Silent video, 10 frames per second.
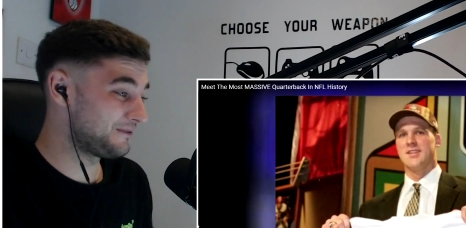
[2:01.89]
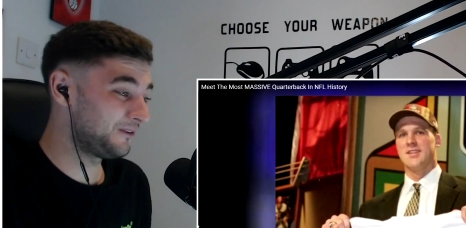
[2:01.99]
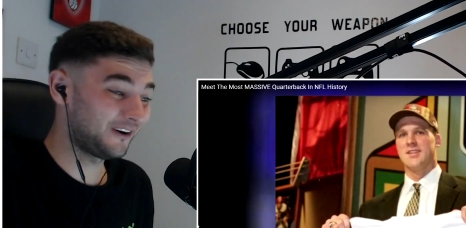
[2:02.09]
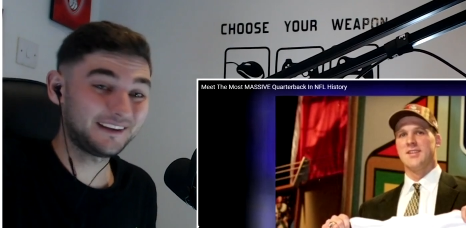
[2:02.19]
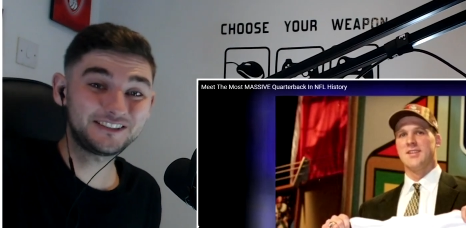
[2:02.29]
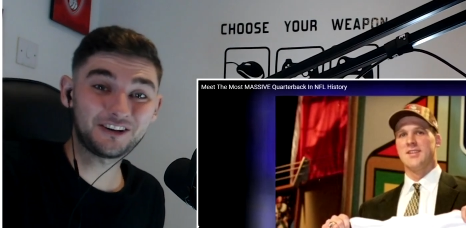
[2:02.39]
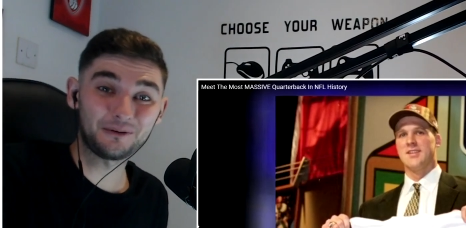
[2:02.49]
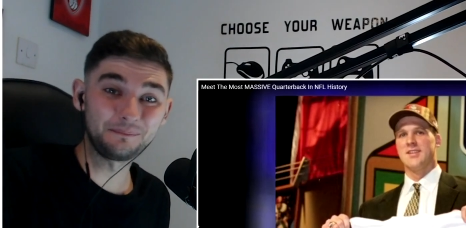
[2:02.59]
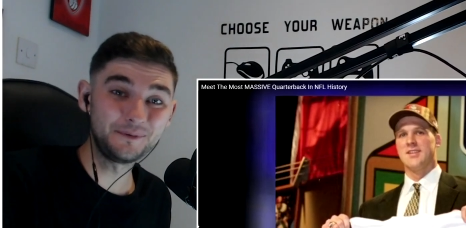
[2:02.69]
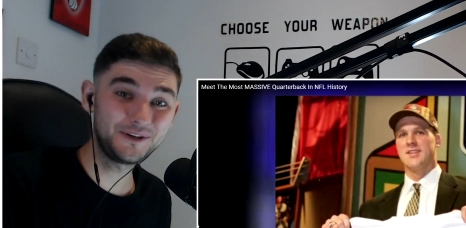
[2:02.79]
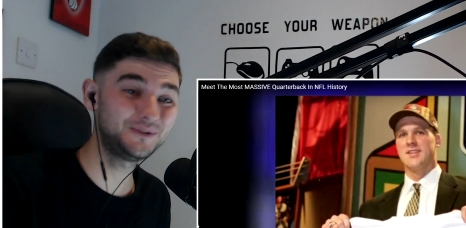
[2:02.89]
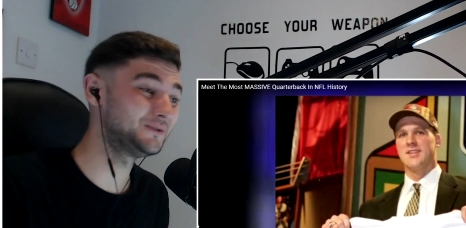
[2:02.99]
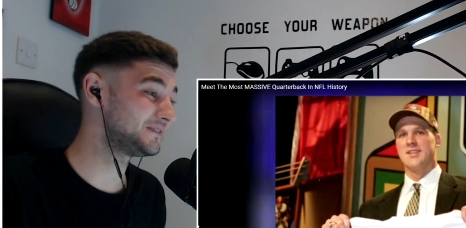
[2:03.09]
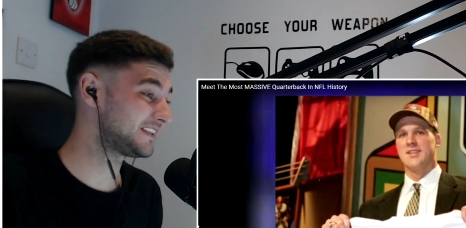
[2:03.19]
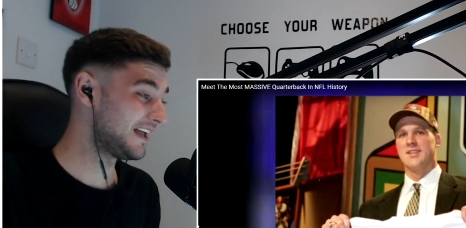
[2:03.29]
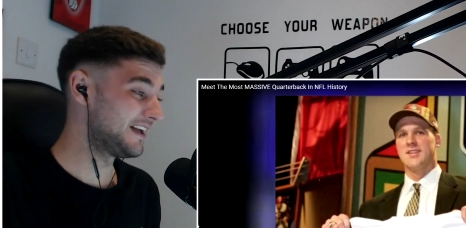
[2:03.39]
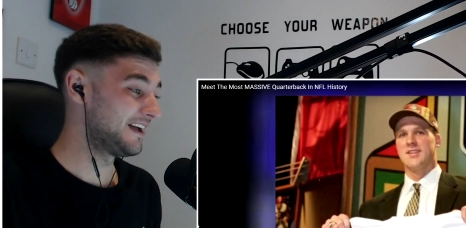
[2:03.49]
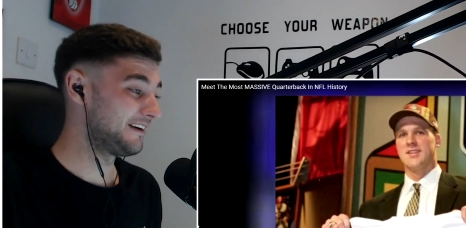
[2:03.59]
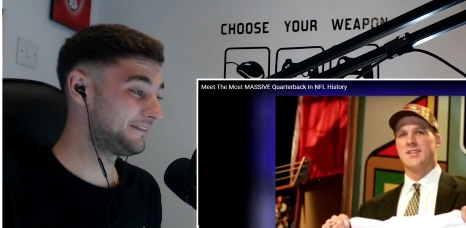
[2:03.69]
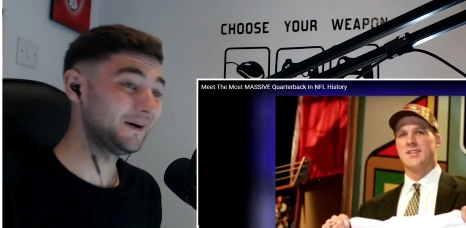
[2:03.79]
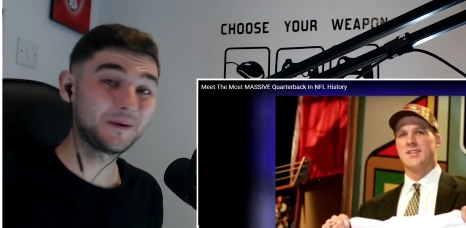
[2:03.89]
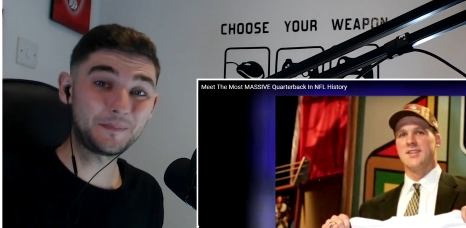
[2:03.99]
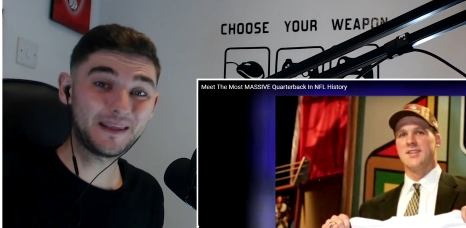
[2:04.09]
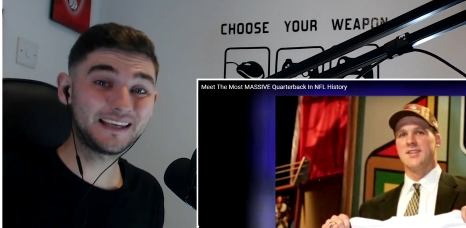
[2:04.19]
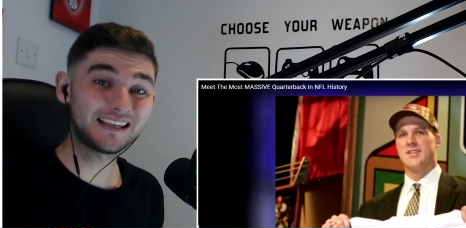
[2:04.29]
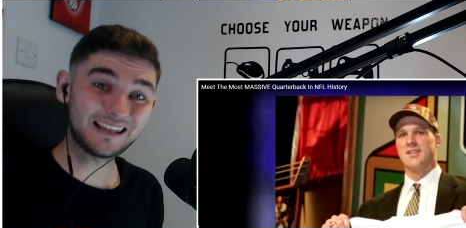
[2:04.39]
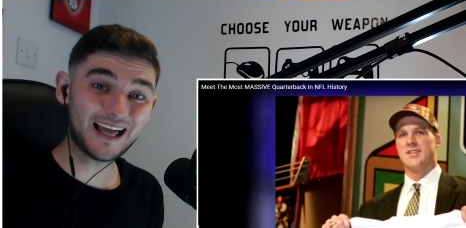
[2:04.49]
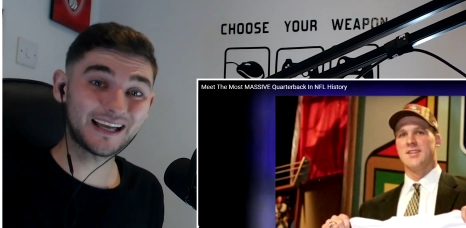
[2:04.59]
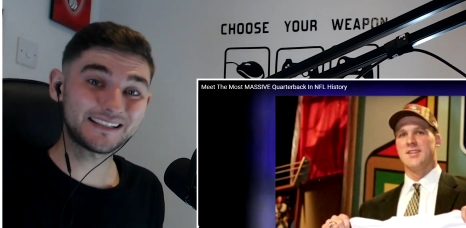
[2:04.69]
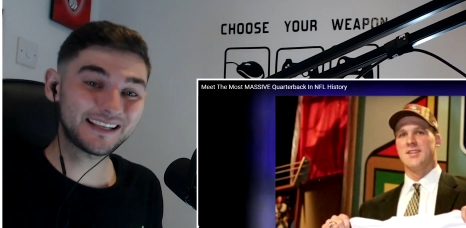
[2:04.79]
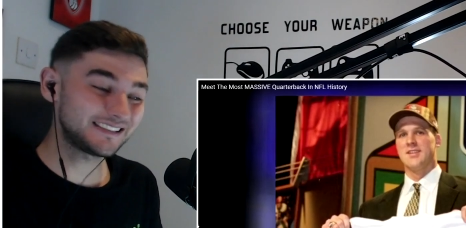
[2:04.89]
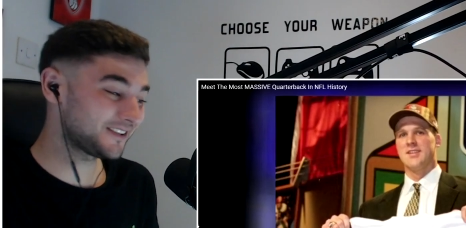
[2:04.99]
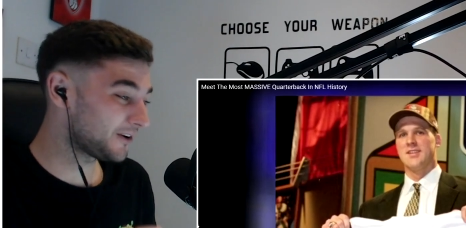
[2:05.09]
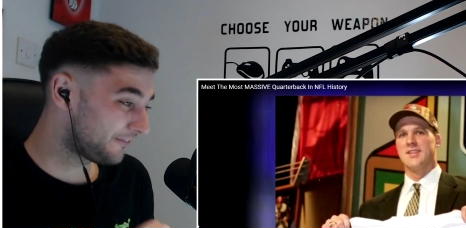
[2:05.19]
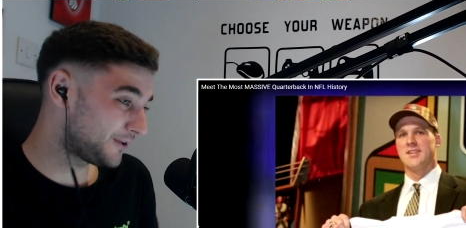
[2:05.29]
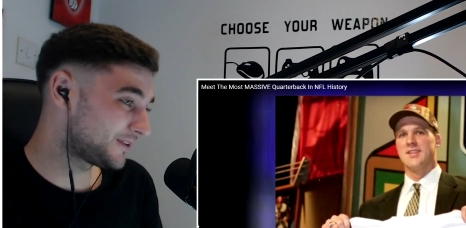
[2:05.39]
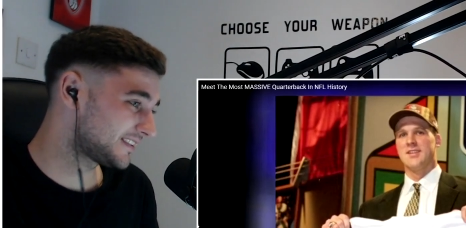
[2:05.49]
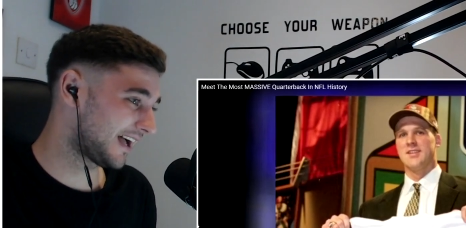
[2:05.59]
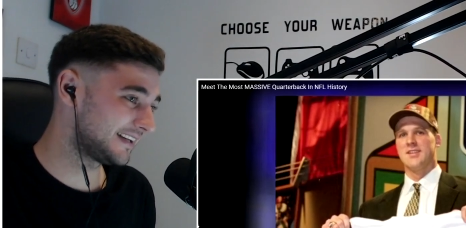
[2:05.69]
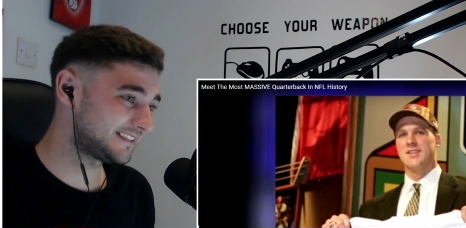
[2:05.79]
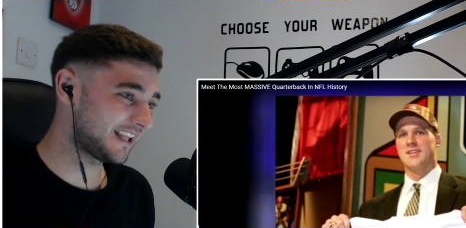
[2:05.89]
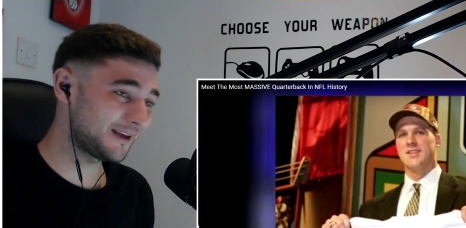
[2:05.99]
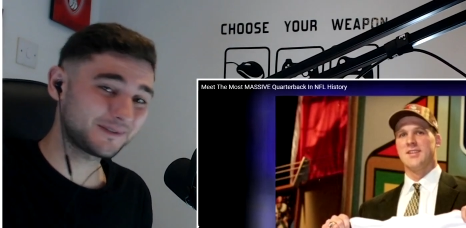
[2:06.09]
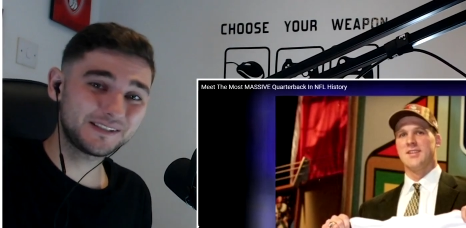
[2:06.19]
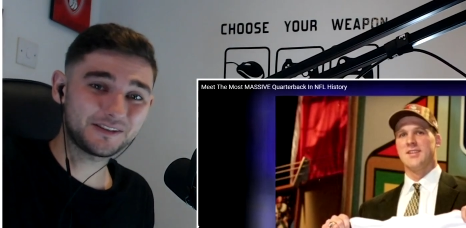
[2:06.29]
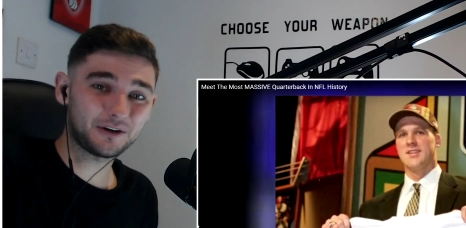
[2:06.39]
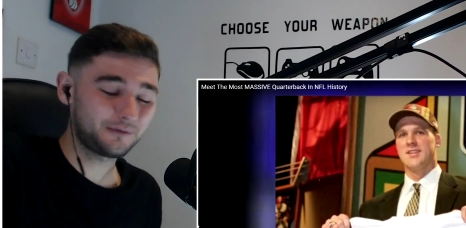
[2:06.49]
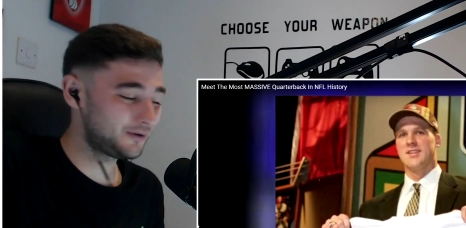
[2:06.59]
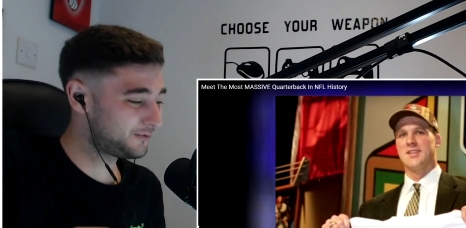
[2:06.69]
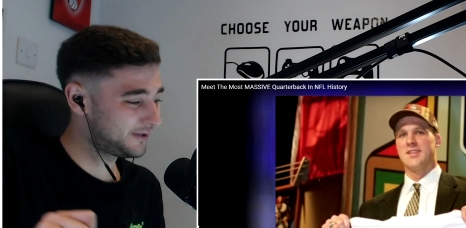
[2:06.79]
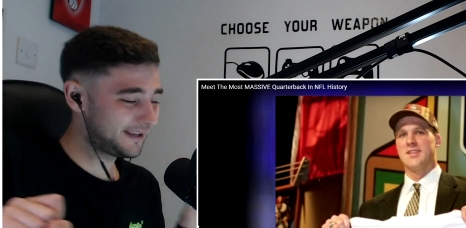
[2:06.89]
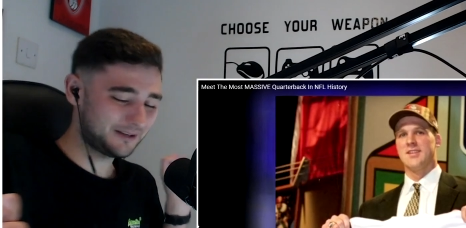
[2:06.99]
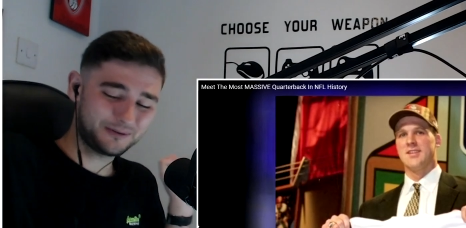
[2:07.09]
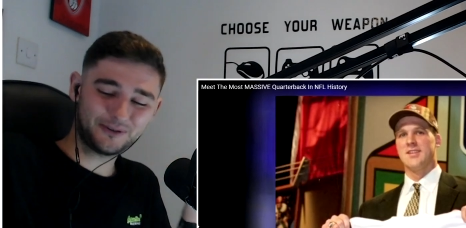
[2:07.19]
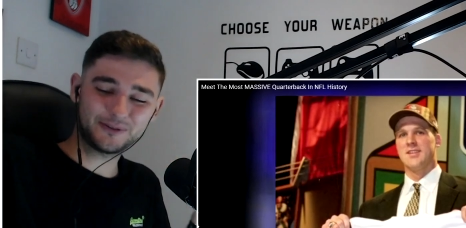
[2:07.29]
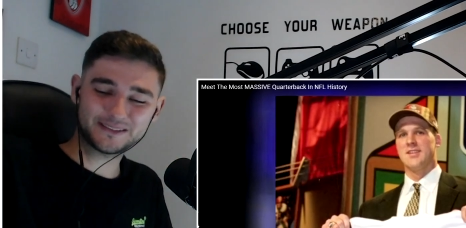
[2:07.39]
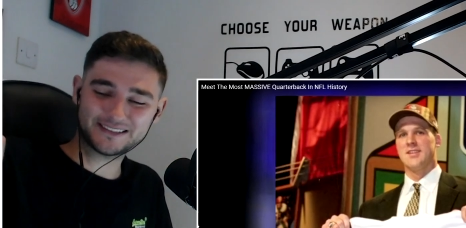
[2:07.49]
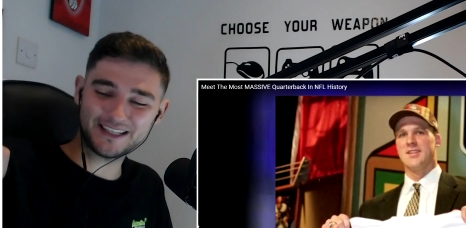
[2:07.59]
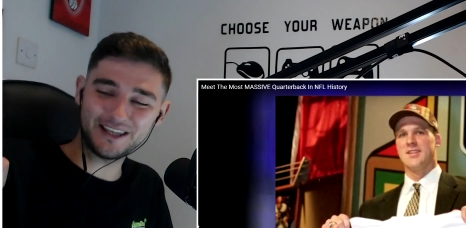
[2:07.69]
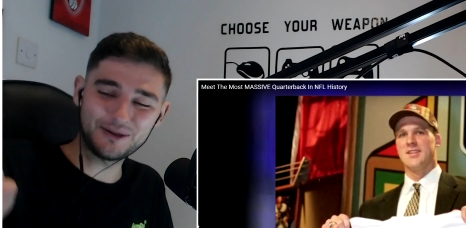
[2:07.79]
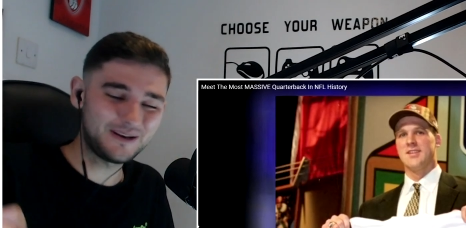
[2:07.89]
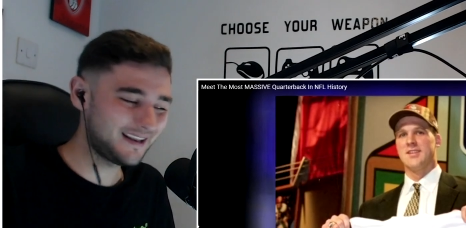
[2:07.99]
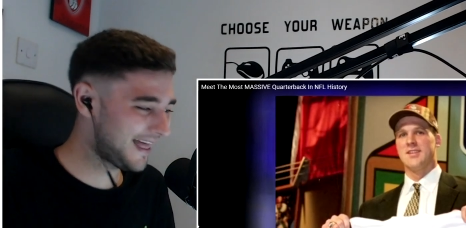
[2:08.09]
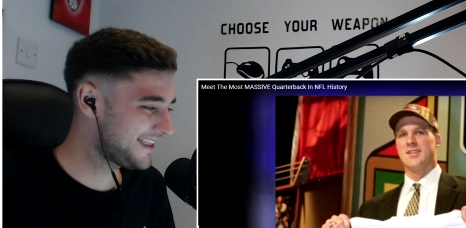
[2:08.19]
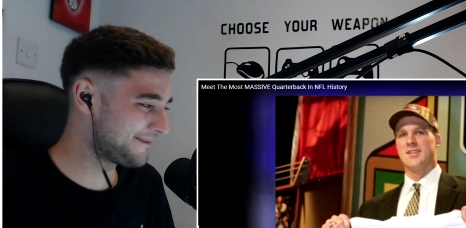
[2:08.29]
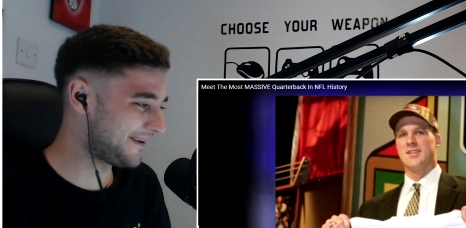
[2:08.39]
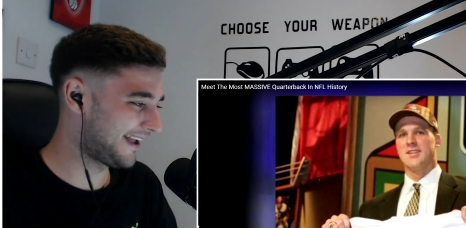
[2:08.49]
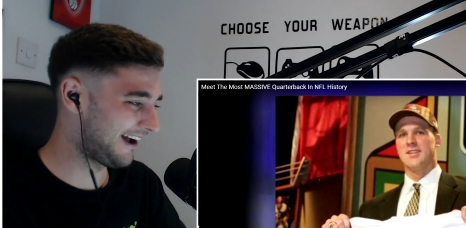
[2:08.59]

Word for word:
Speaker 1: what, he's got moves. Oh, big lad. He's got a few side steps. He's got a few freaking. oh, see you later, mate.